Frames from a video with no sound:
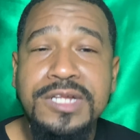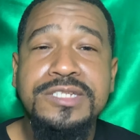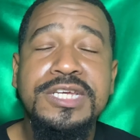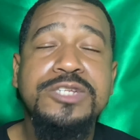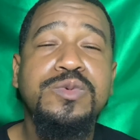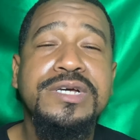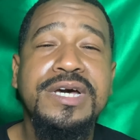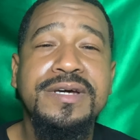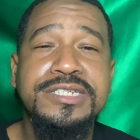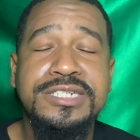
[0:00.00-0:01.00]
This one
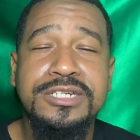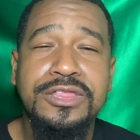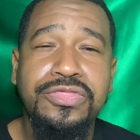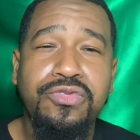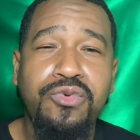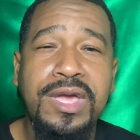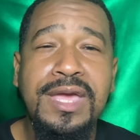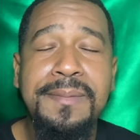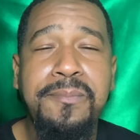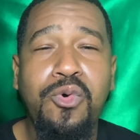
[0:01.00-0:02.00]
comes in a
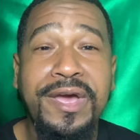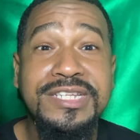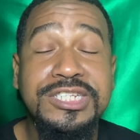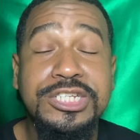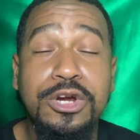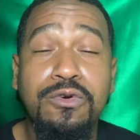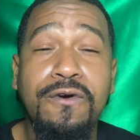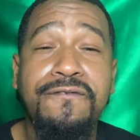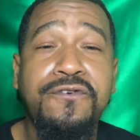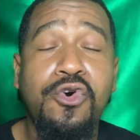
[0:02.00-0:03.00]

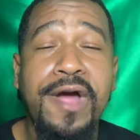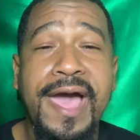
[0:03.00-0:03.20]
3.04